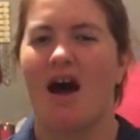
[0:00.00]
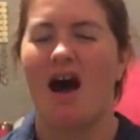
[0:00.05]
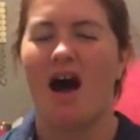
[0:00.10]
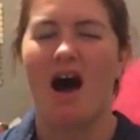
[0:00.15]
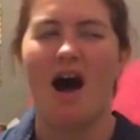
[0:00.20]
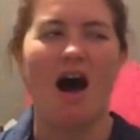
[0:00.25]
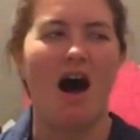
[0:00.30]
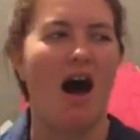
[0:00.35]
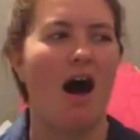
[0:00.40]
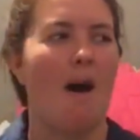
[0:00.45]

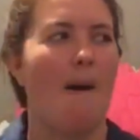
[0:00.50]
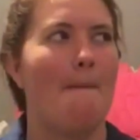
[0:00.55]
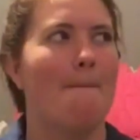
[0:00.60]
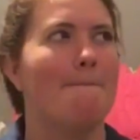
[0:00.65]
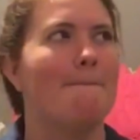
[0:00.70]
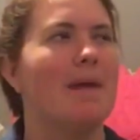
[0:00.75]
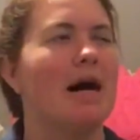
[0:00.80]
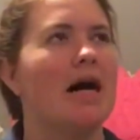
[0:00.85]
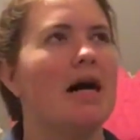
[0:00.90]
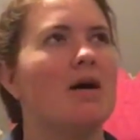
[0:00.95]

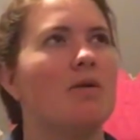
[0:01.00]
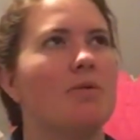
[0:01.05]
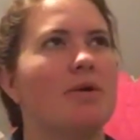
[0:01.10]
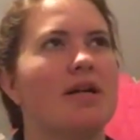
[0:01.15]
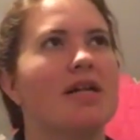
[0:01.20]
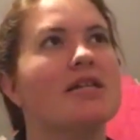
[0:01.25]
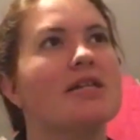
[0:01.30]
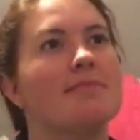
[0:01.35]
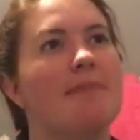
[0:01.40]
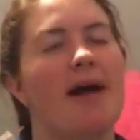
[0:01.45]
What
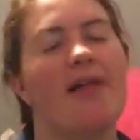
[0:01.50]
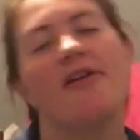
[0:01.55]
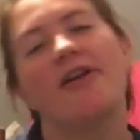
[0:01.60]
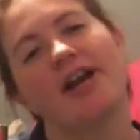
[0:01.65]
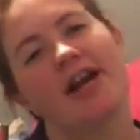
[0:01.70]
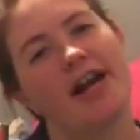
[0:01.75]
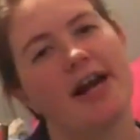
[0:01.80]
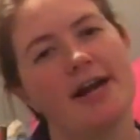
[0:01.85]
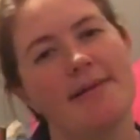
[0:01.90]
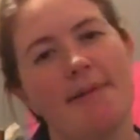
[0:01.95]
are some other
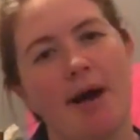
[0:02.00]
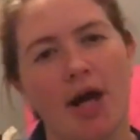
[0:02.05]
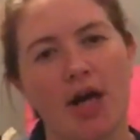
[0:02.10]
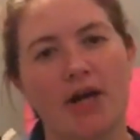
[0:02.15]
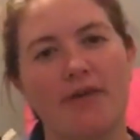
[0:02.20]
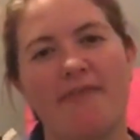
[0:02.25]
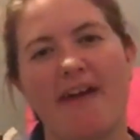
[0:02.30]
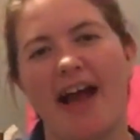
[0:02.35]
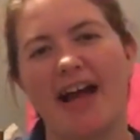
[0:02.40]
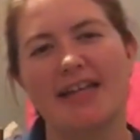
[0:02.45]
Harry
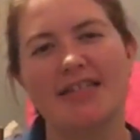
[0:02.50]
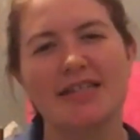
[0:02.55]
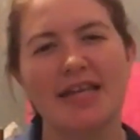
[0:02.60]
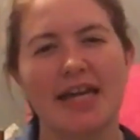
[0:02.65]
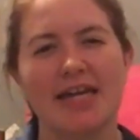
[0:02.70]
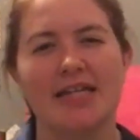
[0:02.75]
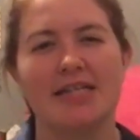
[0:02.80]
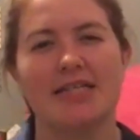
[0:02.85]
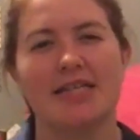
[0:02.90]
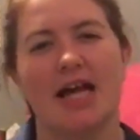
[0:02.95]
Potter facts I
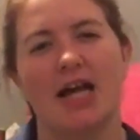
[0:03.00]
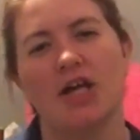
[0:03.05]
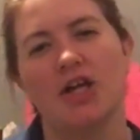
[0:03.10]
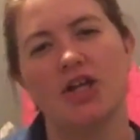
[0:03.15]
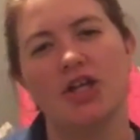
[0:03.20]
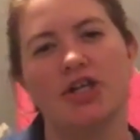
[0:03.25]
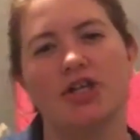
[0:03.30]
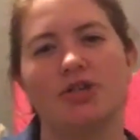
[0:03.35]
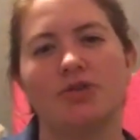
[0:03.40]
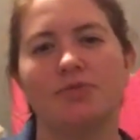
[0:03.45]
can tell
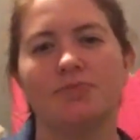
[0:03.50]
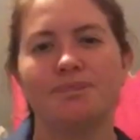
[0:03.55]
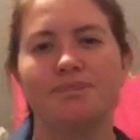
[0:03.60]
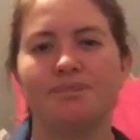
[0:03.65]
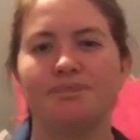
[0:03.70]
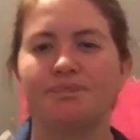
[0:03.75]
you?